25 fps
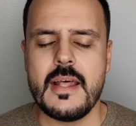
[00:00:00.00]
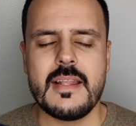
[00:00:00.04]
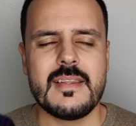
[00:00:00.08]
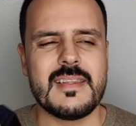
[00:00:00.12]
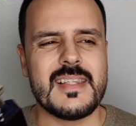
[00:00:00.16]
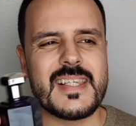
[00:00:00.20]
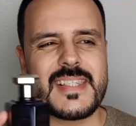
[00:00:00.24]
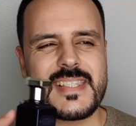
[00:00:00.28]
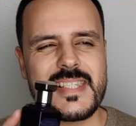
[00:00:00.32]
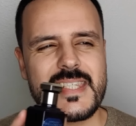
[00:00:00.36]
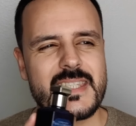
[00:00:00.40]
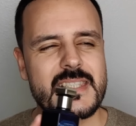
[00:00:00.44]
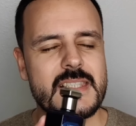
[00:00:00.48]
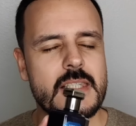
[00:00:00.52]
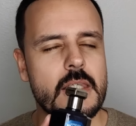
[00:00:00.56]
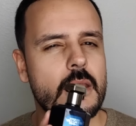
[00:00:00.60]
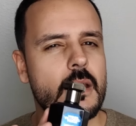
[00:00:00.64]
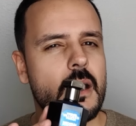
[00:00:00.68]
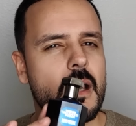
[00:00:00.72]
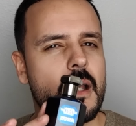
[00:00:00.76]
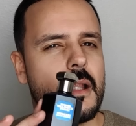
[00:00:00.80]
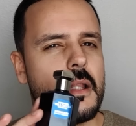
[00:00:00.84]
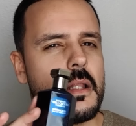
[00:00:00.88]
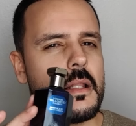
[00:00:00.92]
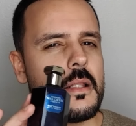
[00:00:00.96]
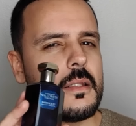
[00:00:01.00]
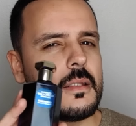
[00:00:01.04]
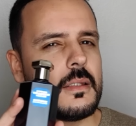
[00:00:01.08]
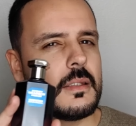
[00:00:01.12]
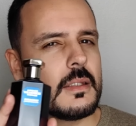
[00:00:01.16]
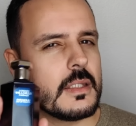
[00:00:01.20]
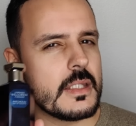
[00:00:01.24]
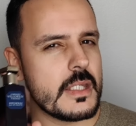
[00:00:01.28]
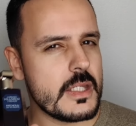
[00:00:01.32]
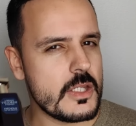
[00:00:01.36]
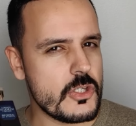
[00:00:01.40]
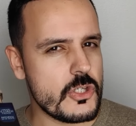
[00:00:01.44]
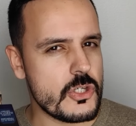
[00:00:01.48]
This is
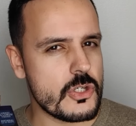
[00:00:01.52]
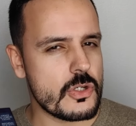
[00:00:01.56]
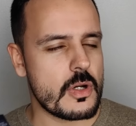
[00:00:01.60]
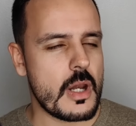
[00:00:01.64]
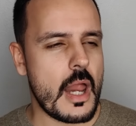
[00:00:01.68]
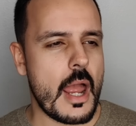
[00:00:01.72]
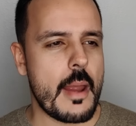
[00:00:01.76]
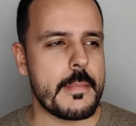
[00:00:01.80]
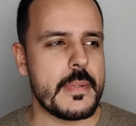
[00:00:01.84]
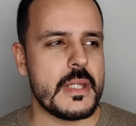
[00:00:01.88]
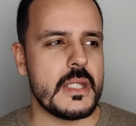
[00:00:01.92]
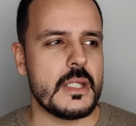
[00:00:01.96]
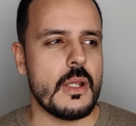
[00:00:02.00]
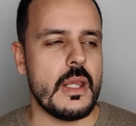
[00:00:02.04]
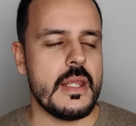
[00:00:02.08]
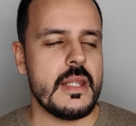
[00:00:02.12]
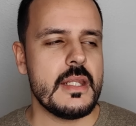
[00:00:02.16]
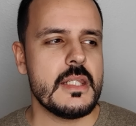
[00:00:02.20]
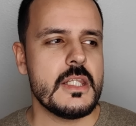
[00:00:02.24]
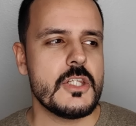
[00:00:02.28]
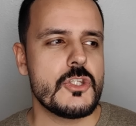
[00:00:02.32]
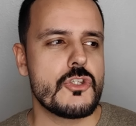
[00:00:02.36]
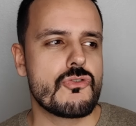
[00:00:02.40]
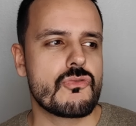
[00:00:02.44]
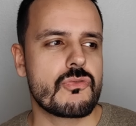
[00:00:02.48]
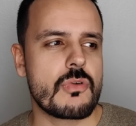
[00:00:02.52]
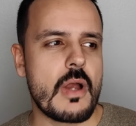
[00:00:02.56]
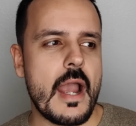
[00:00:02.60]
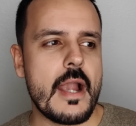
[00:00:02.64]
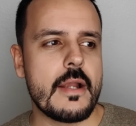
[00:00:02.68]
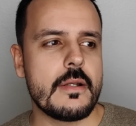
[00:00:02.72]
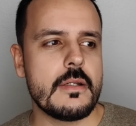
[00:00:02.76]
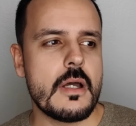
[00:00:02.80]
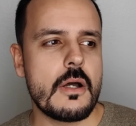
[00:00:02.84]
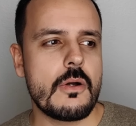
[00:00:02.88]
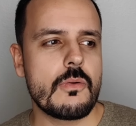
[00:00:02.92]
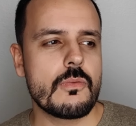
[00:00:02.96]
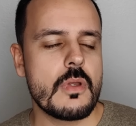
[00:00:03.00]
linear. I mean, in the dry
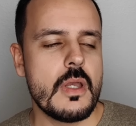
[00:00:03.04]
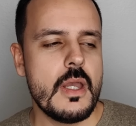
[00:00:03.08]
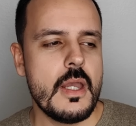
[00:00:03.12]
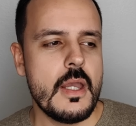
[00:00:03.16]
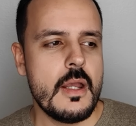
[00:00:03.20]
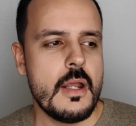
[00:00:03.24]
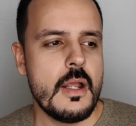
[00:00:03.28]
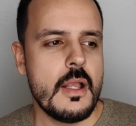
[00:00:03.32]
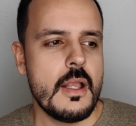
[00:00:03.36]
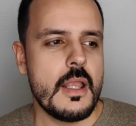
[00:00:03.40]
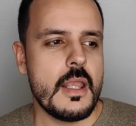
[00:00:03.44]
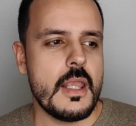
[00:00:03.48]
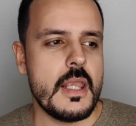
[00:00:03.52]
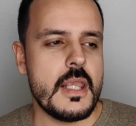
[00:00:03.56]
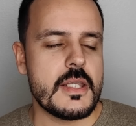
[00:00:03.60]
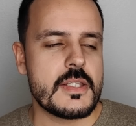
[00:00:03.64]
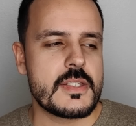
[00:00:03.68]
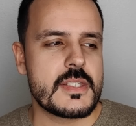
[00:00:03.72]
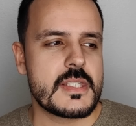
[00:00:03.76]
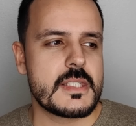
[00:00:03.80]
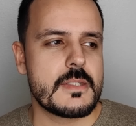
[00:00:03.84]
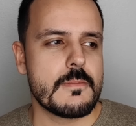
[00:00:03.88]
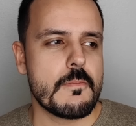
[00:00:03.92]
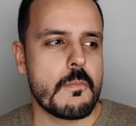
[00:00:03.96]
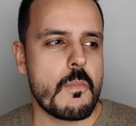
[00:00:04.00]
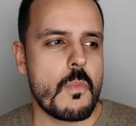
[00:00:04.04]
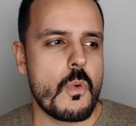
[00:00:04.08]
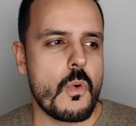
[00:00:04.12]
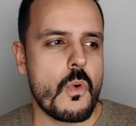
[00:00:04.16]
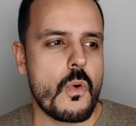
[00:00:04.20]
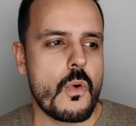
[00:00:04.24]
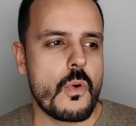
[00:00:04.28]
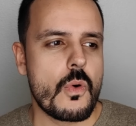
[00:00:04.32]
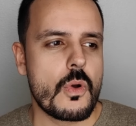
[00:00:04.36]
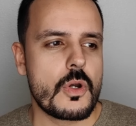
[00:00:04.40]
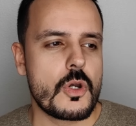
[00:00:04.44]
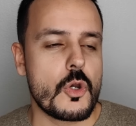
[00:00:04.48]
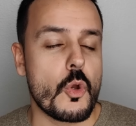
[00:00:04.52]
down, it's
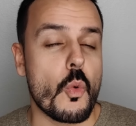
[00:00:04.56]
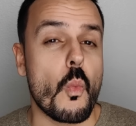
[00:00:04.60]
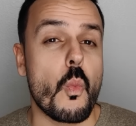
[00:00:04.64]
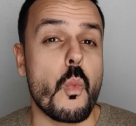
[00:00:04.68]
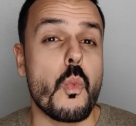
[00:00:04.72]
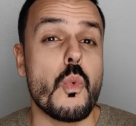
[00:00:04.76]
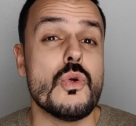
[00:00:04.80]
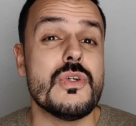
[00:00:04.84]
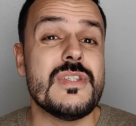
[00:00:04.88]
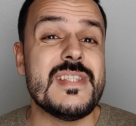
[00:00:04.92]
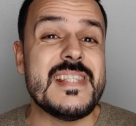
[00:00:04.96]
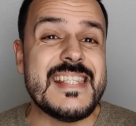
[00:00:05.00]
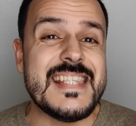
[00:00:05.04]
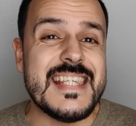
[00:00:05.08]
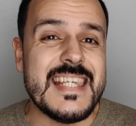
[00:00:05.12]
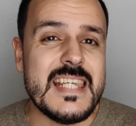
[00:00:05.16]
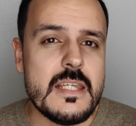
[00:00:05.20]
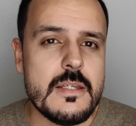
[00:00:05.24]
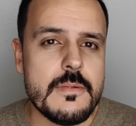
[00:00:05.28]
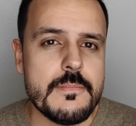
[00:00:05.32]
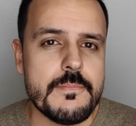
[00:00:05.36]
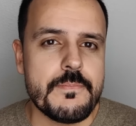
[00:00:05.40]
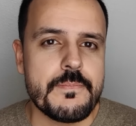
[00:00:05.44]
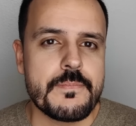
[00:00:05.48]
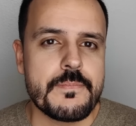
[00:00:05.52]
more woodsy,